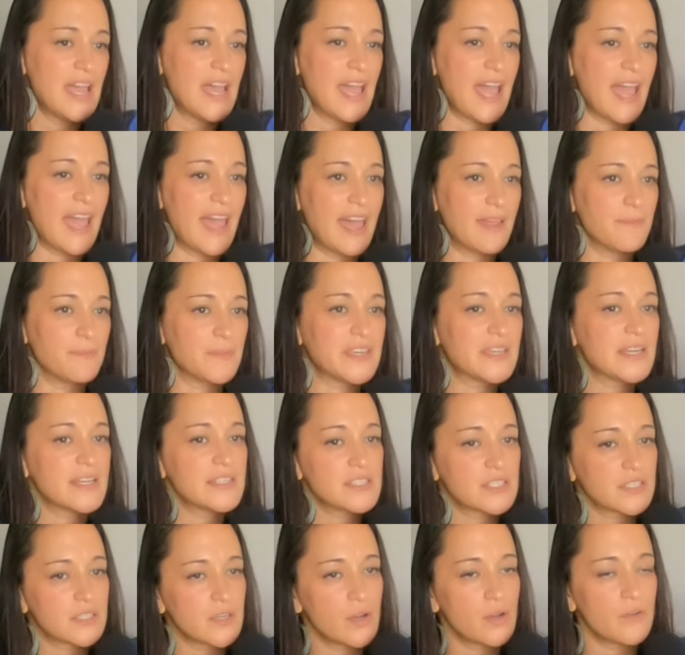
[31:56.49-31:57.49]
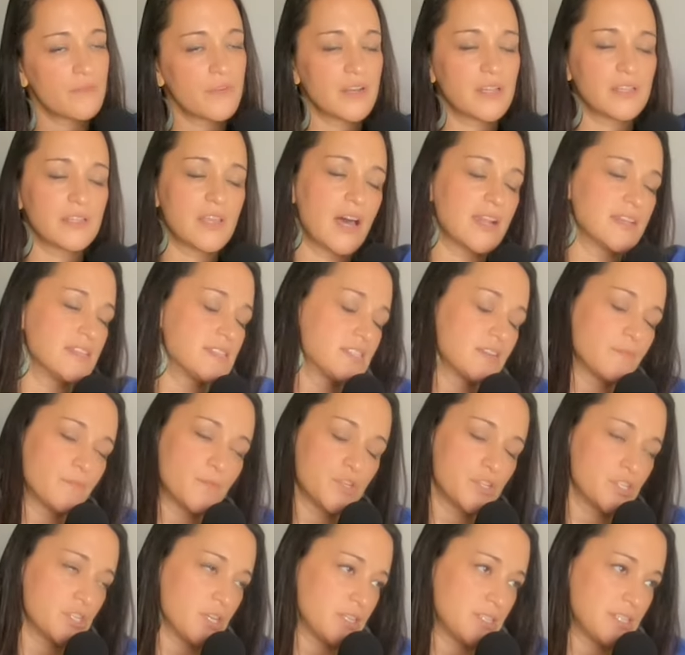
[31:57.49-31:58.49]
And because of COVID, a lot of stuff was
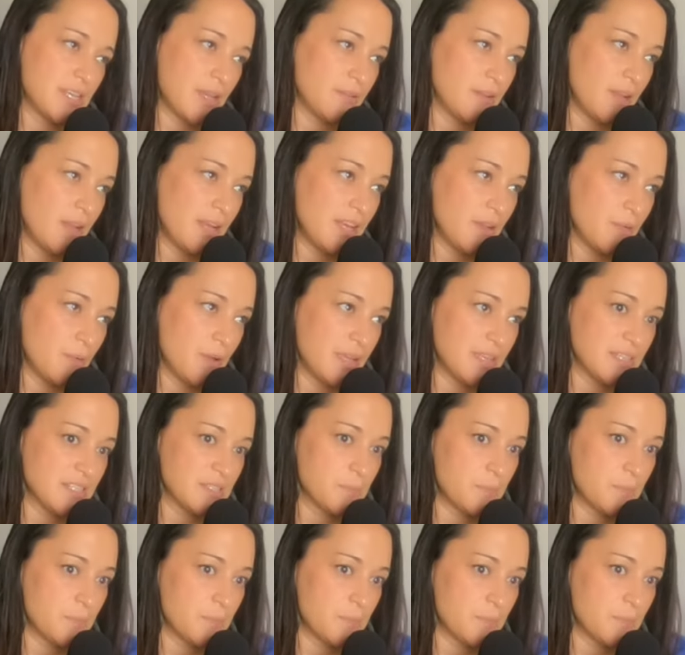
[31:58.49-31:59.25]
shut down anyways.